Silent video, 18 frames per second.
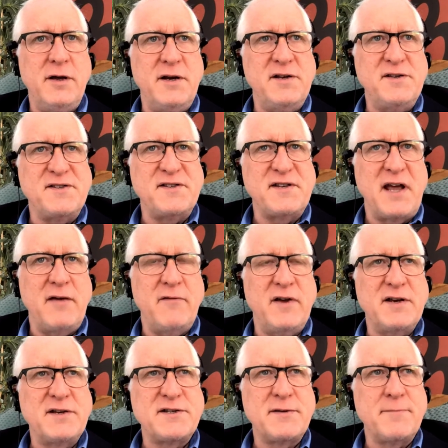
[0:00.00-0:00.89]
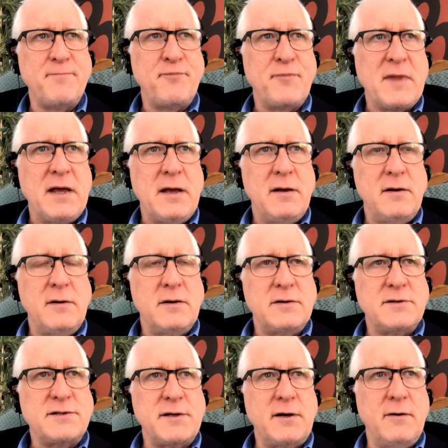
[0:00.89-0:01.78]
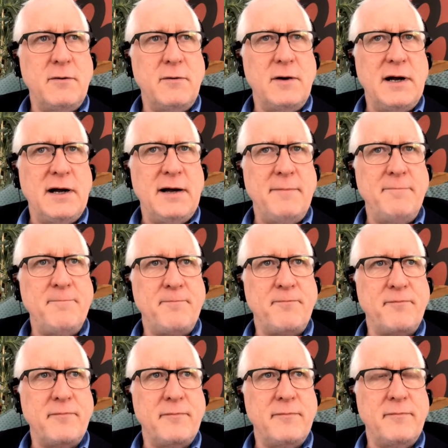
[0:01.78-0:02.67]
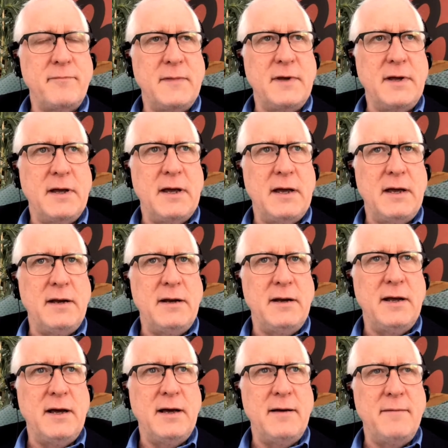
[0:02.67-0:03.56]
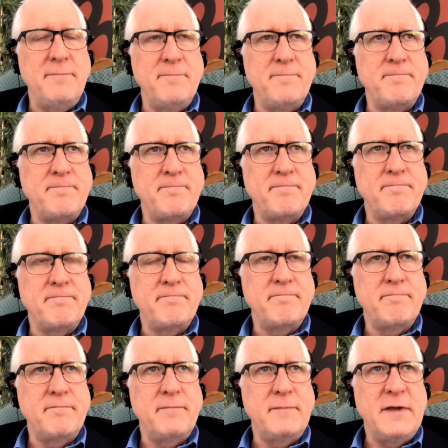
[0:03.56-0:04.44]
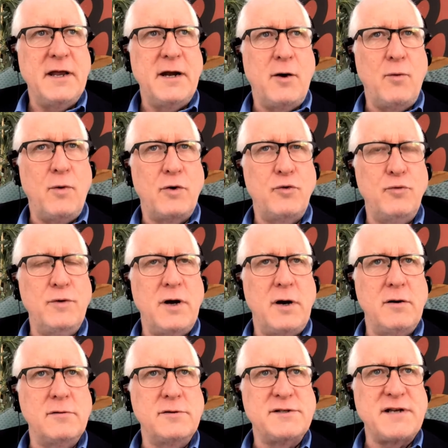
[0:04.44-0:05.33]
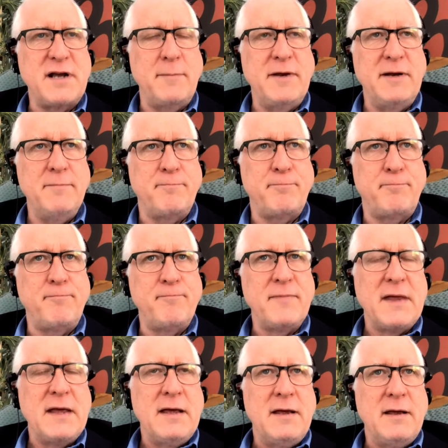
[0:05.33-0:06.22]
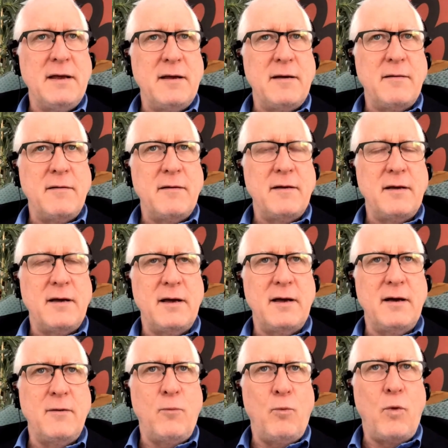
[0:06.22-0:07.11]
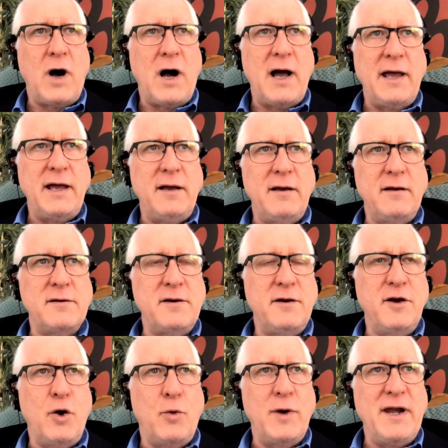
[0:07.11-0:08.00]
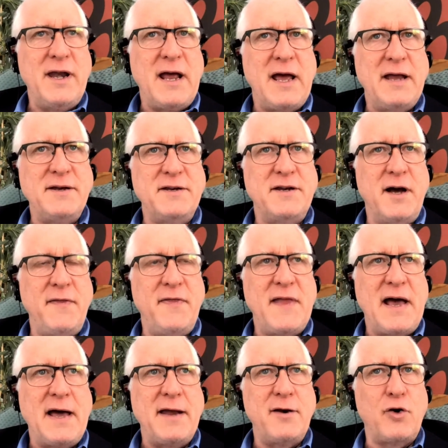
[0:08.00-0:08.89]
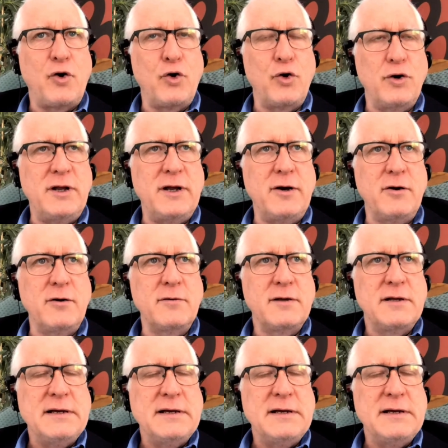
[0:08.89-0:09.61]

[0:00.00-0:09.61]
in savings. So um, and um, you know who knows? I mean, uh, why no one had done that earlier?